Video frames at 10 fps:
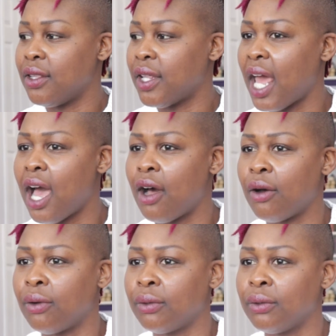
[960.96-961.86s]
then
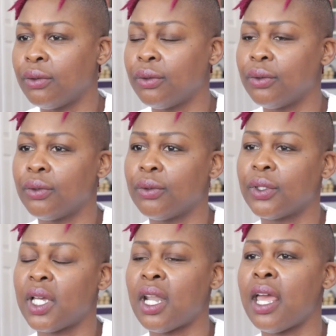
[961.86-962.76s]
how
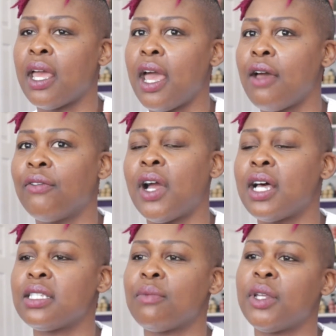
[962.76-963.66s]
can I ever
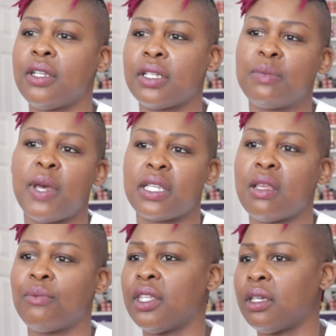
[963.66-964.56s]
ask somebody to expect
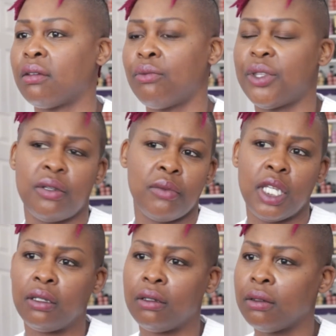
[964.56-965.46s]
something within me?